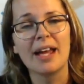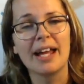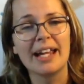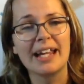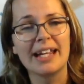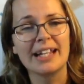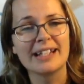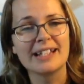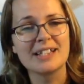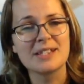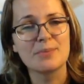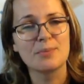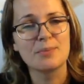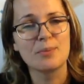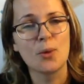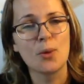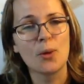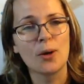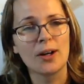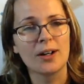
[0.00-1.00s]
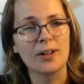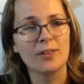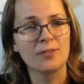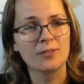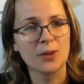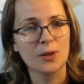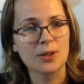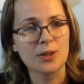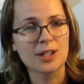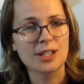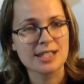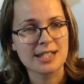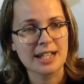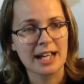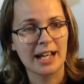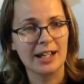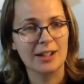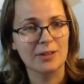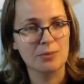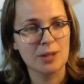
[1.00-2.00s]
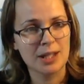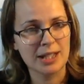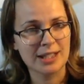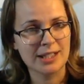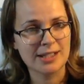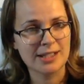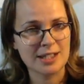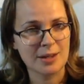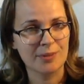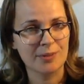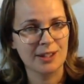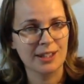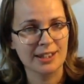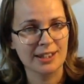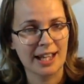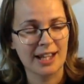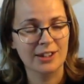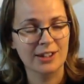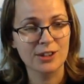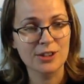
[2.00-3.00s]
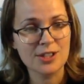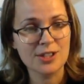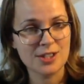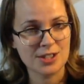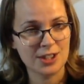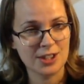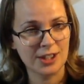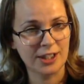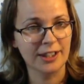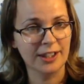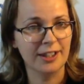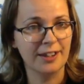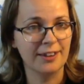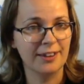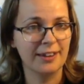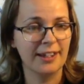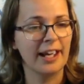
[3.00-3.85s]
And it's more focused on making something that looks good